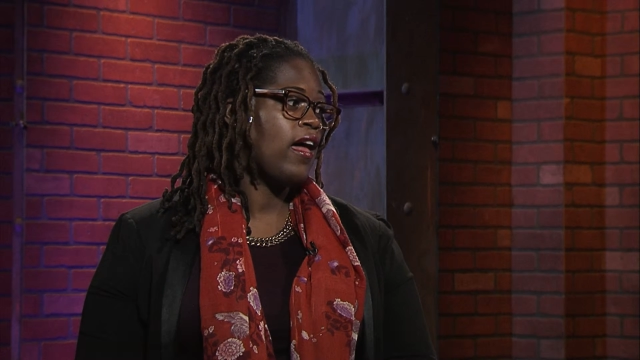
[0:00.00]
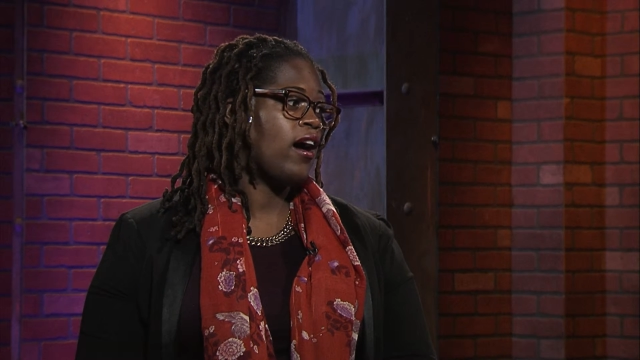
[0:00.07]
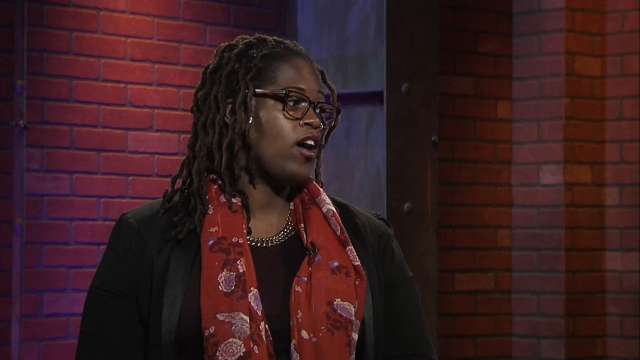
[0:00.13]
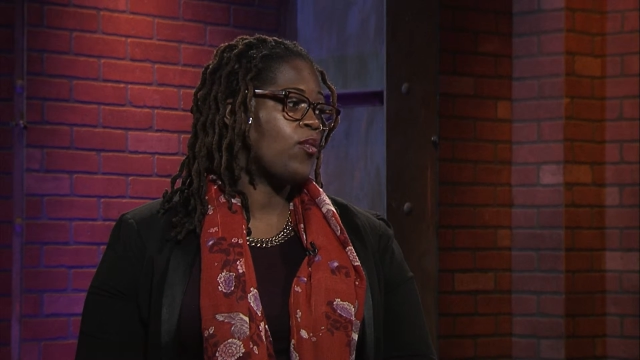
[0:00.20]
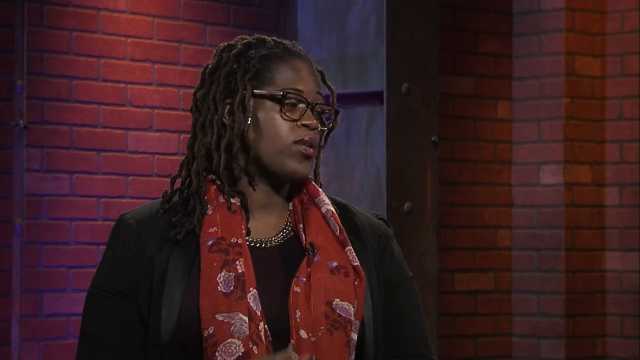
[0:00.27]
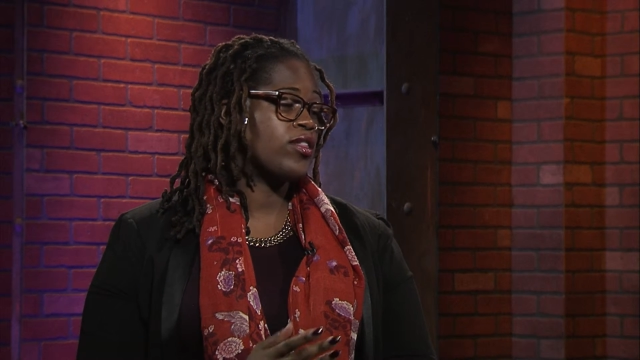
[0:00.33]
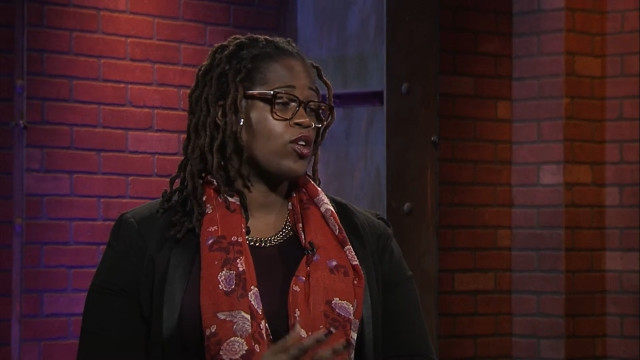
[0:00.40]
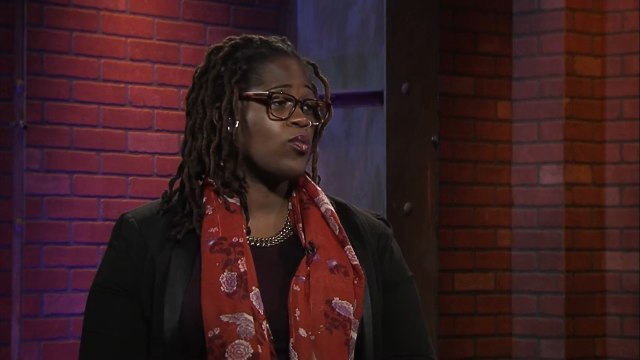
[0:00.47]

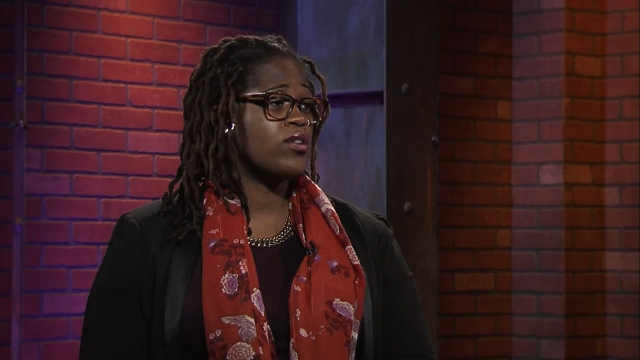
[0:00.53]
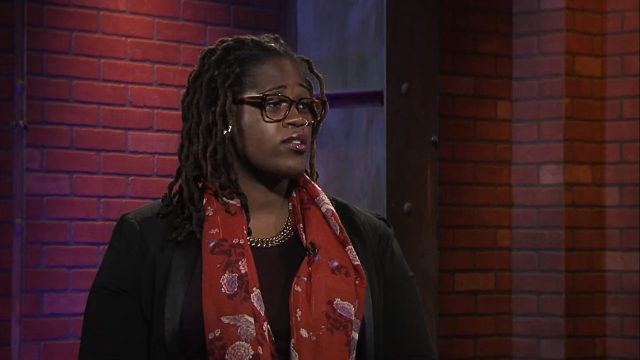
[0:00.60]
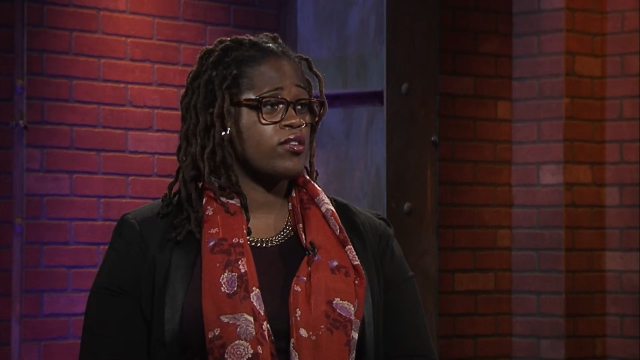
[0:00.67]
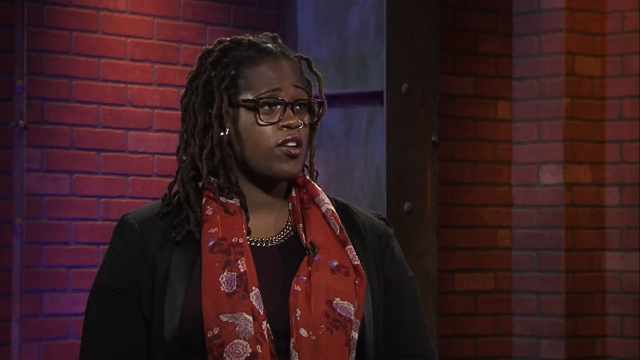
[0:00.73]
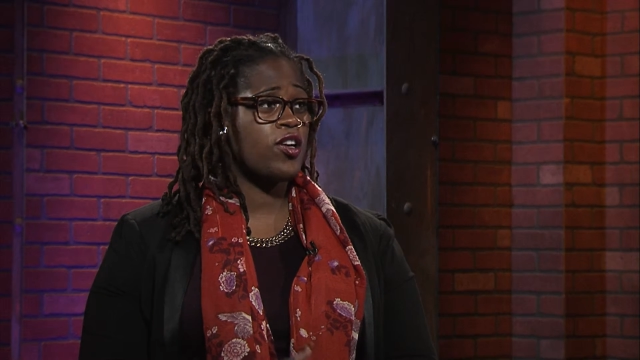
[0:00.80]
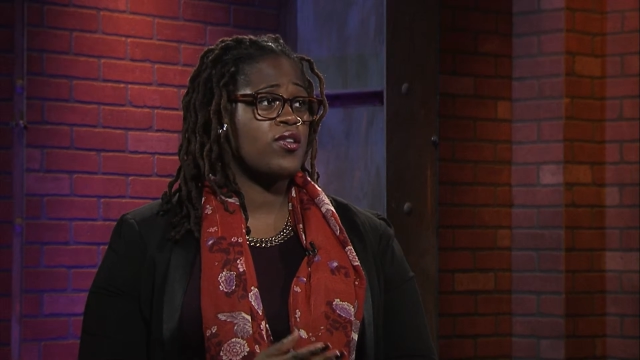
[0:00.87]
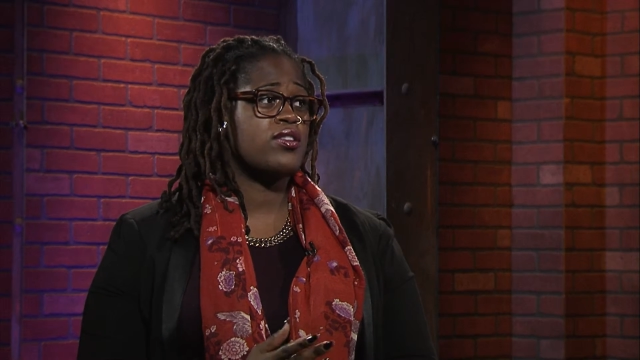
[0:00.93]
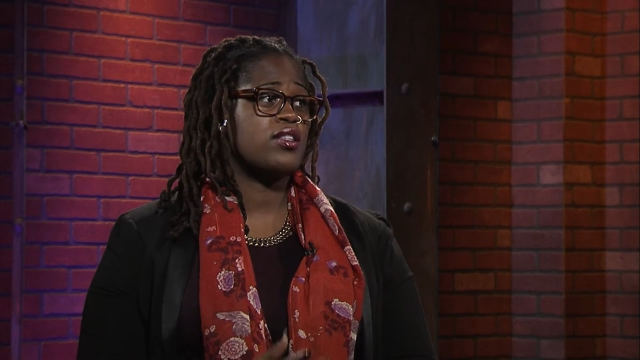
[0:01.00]
with the winter
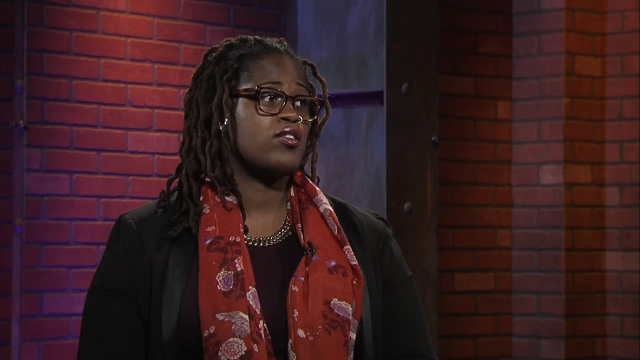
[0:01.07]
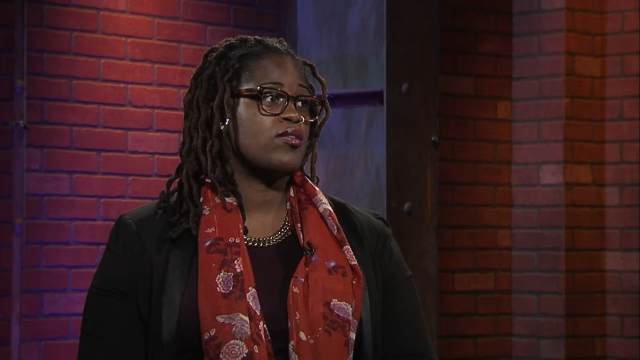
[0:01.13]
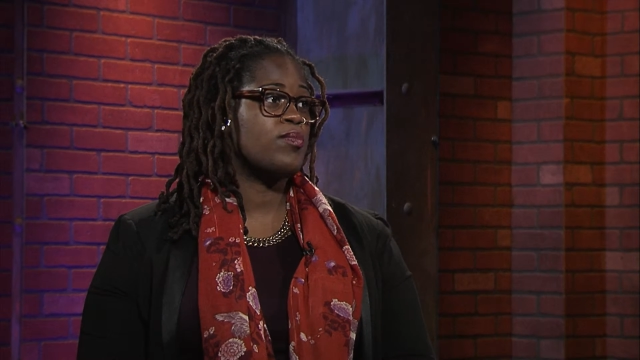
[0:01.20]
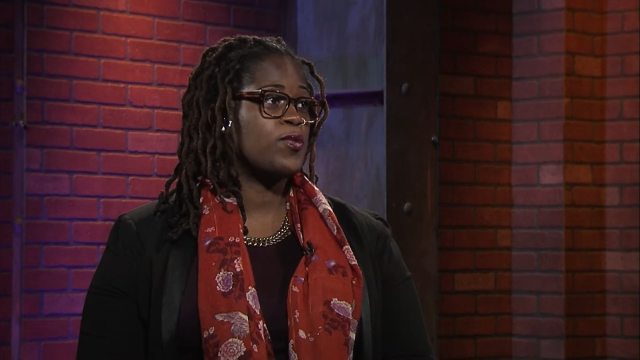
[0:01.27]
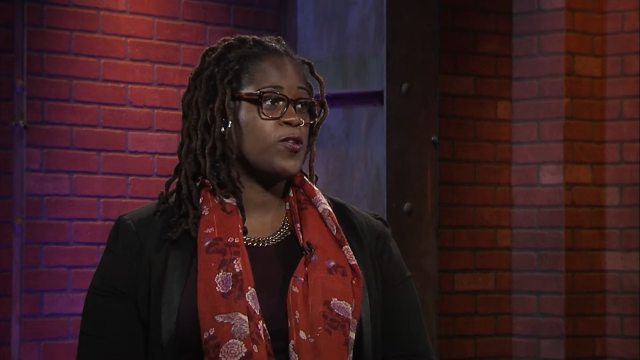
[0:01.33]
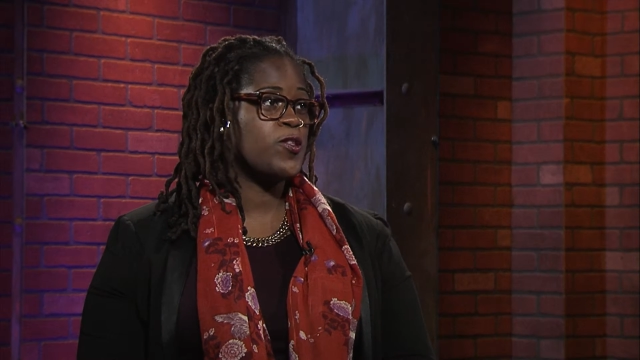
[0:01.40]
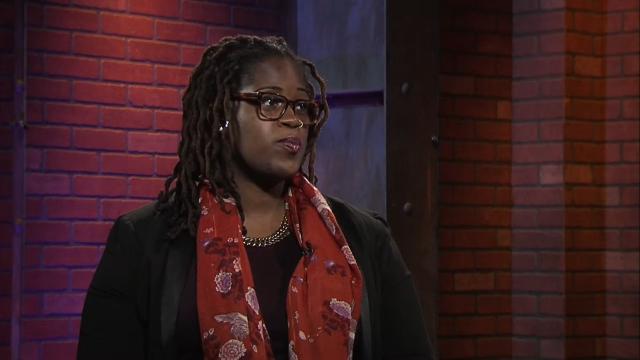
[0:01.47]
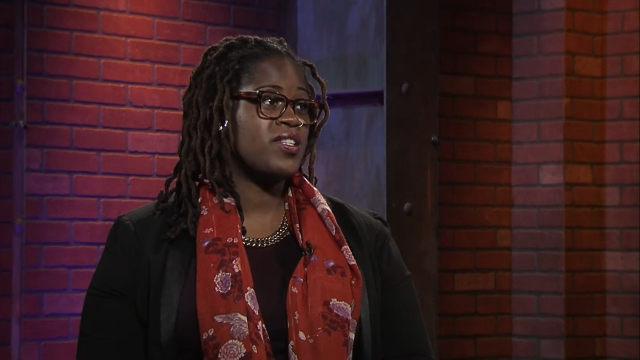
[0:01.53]
coats and the
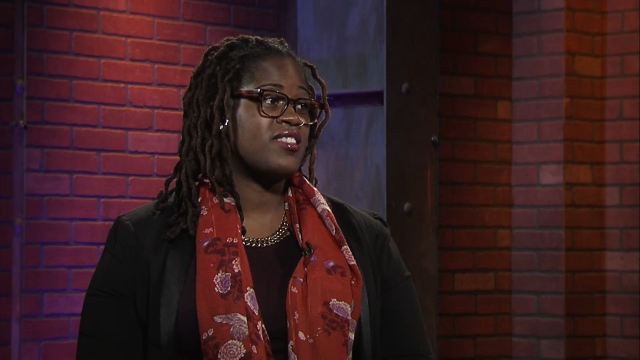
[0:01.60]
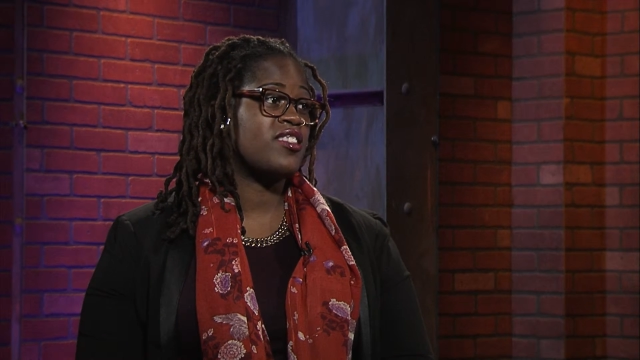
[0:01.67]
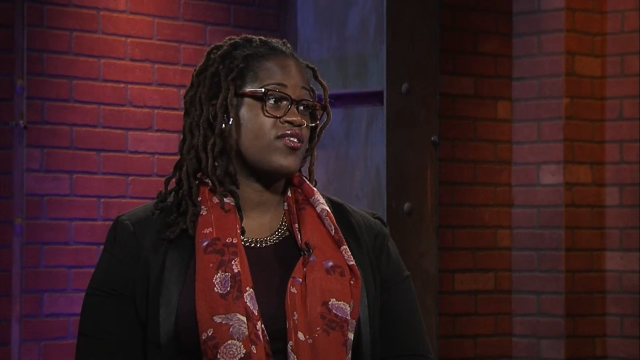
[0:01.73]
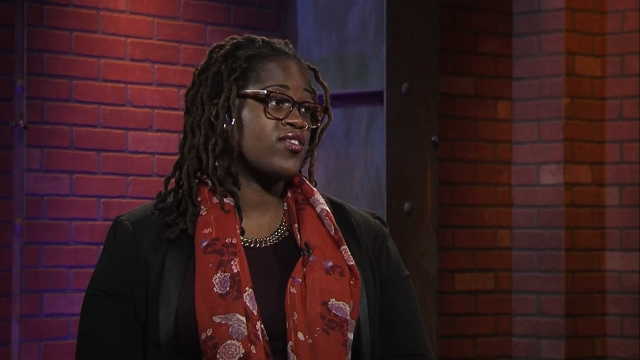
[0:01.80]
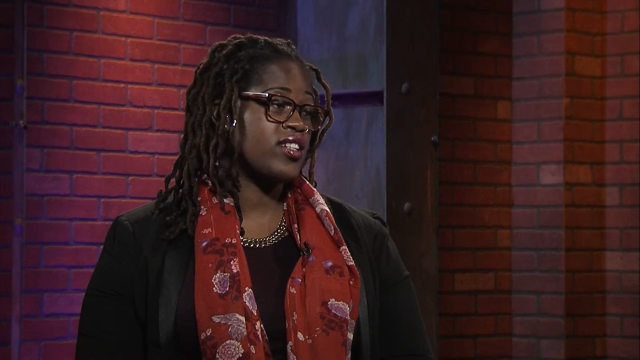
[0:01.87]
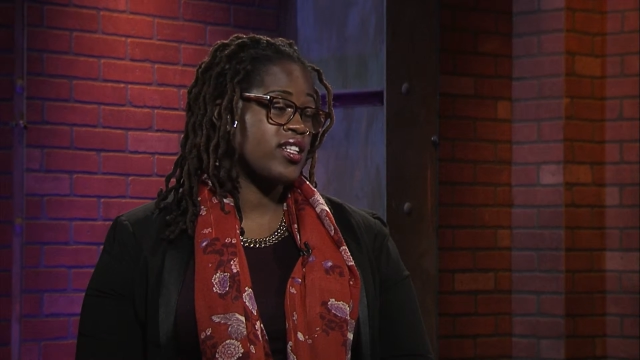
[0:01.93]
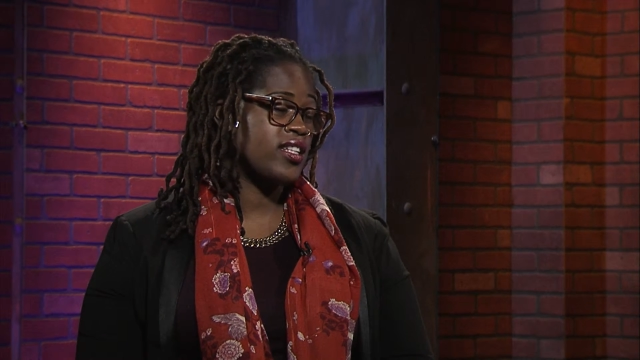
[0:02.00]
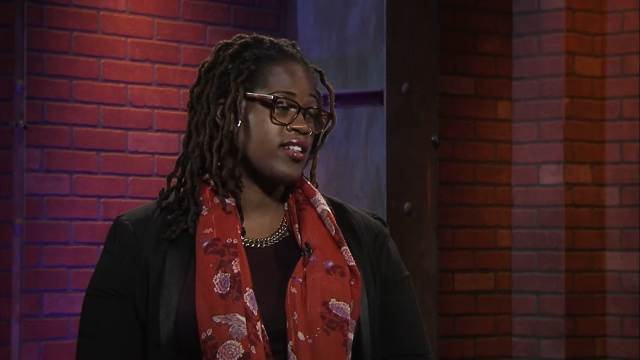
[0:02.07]
boots
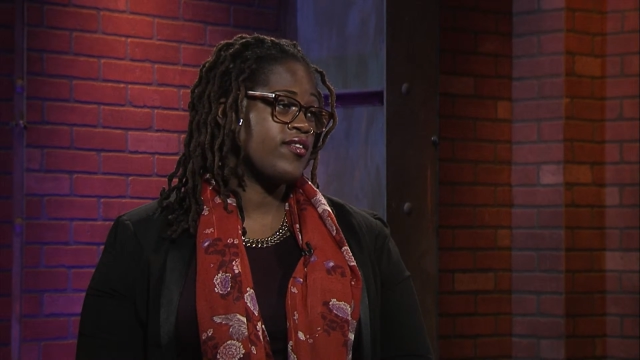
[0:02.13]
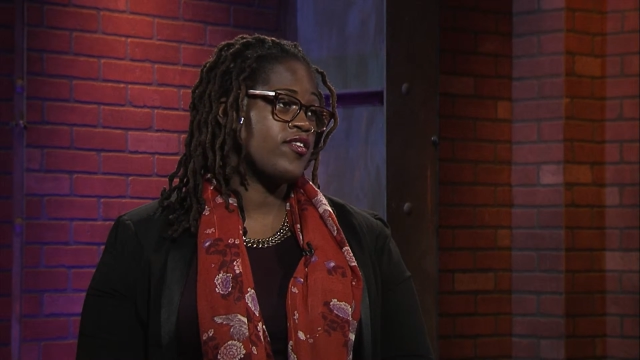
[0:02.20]
specifically